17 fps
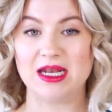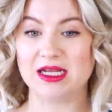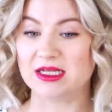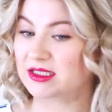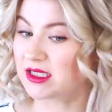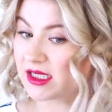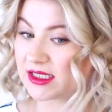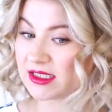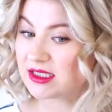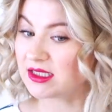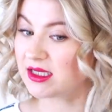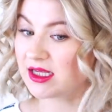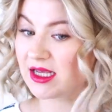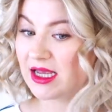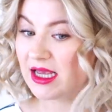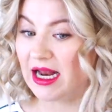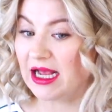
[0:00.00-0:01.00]
and it does
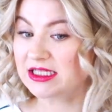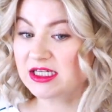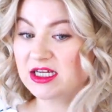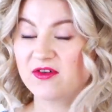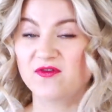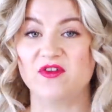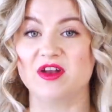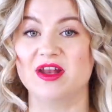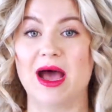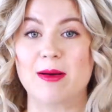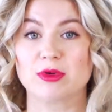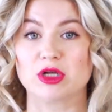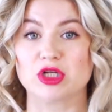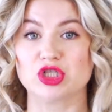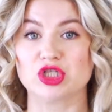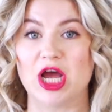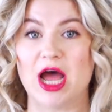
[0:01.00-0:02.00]
and I did a
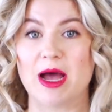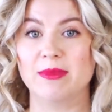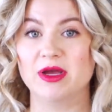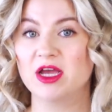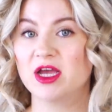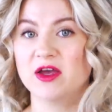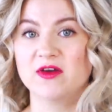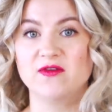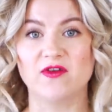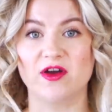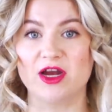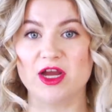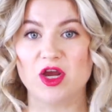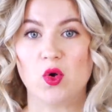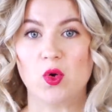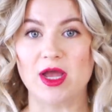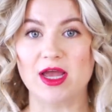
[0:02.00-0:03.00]
phenomenal job.
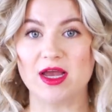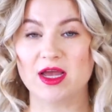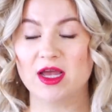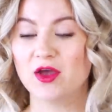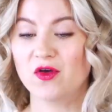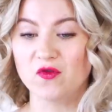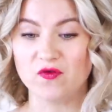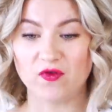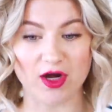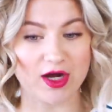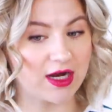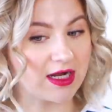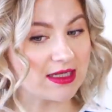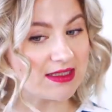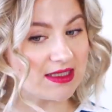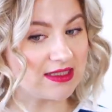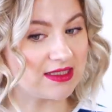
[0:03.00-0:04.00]
Very quick, very
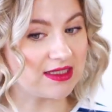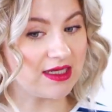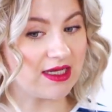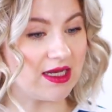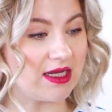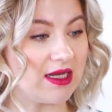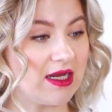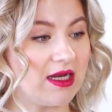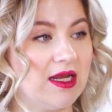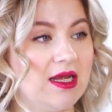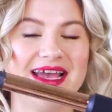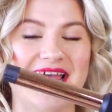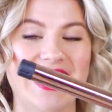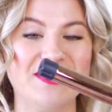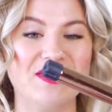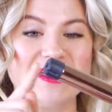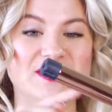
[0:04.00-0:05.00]
consistent heating.
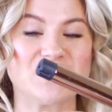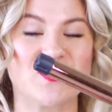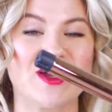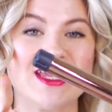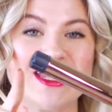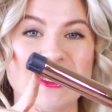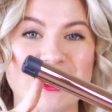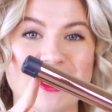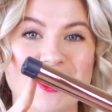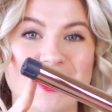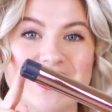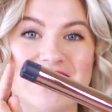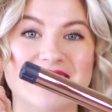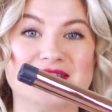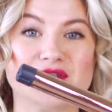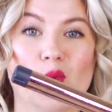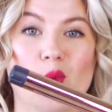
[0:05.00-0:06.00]
And this right here
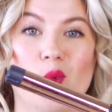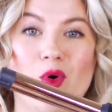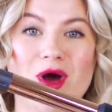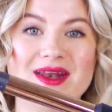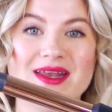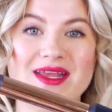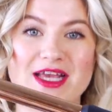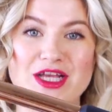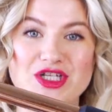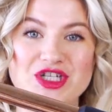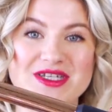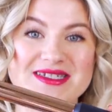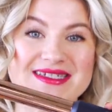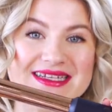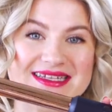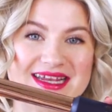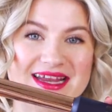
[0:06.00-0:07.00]
is a one inch
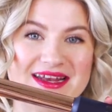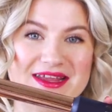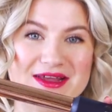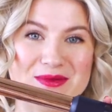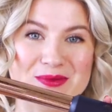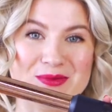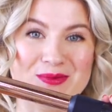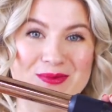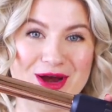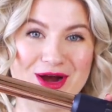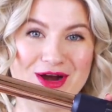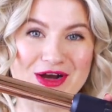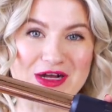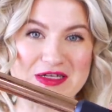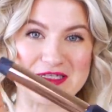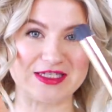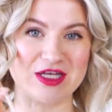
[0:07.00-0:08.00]
titanium
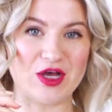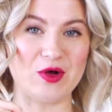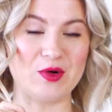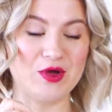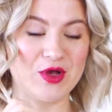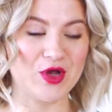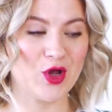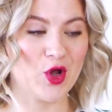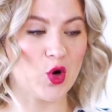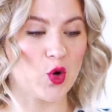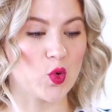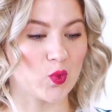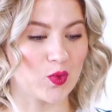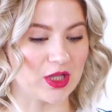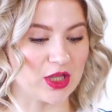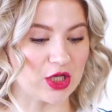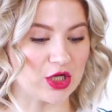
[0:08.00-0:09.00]
barrel. So
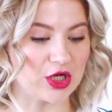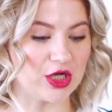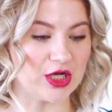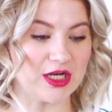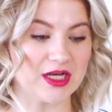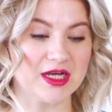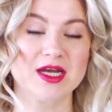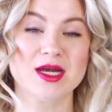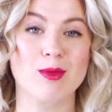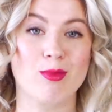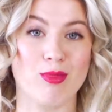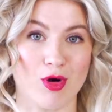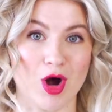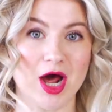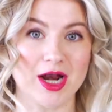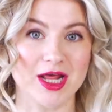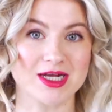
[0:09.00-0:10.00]
really good
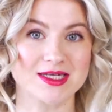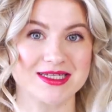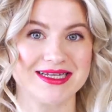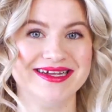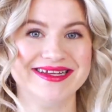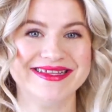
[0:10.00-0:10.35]
product.